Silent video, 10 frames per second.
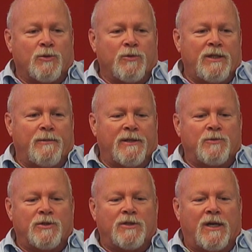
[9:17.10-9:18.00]
So it really
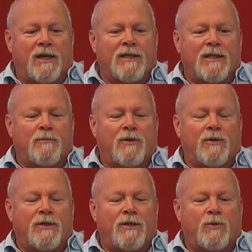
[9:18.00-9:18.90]
depends what you're talking
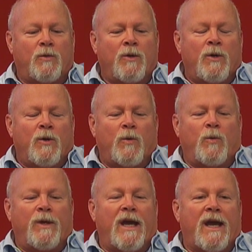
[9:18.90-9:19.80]
about.
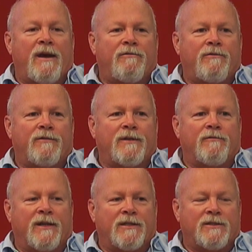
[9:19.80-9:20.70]
We have
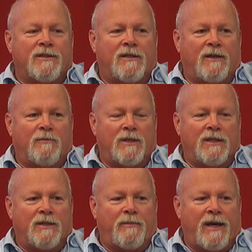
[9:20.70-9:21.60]
invested a lot of
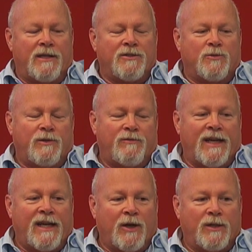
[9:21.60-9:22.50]
money in the past, so we've
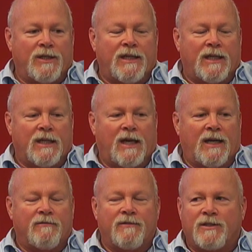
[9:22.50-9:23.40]
inherited a
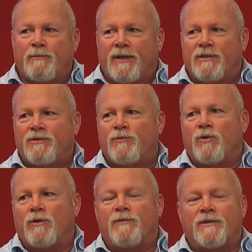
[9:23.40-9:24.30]
lot of expense
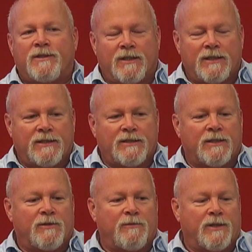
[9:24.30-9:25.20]
for facilities
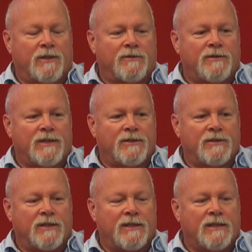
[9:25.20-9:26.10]
that we've built,
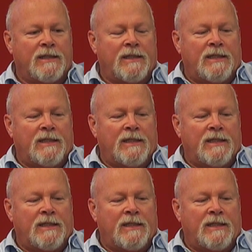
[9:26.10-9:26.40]
things like